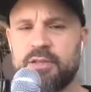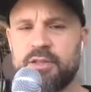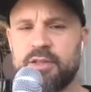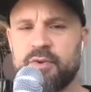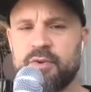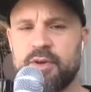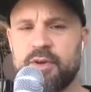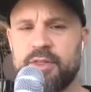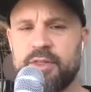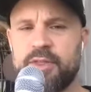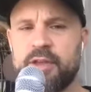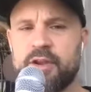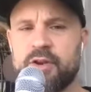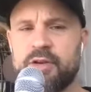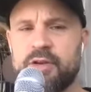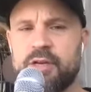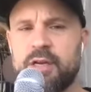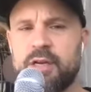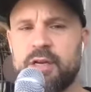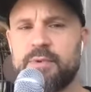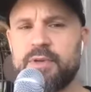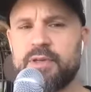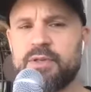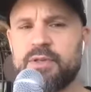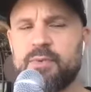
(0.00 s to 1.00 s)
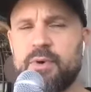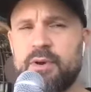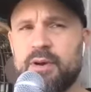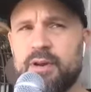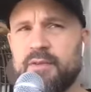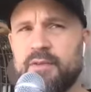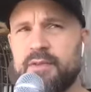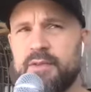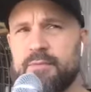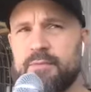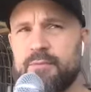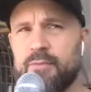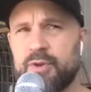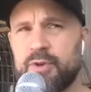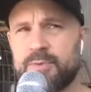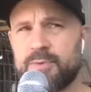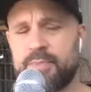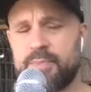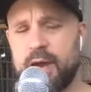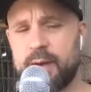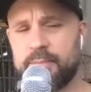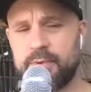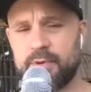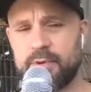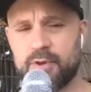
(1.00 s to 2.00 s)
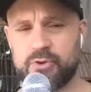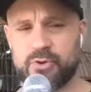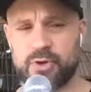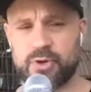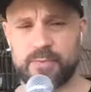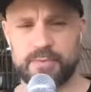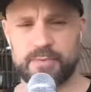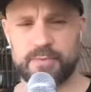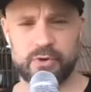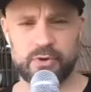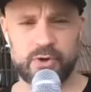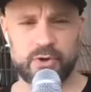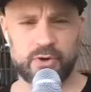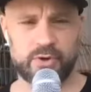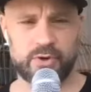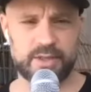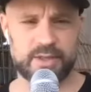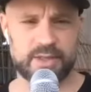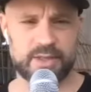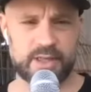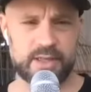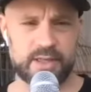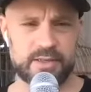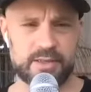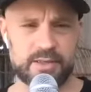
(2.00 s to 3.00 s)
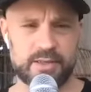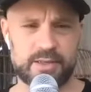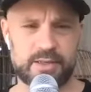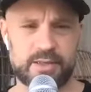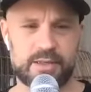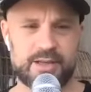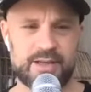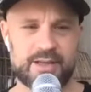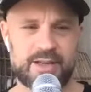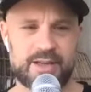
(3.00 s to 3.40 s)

So Ethereum is one of the most popular cryptocurrencies.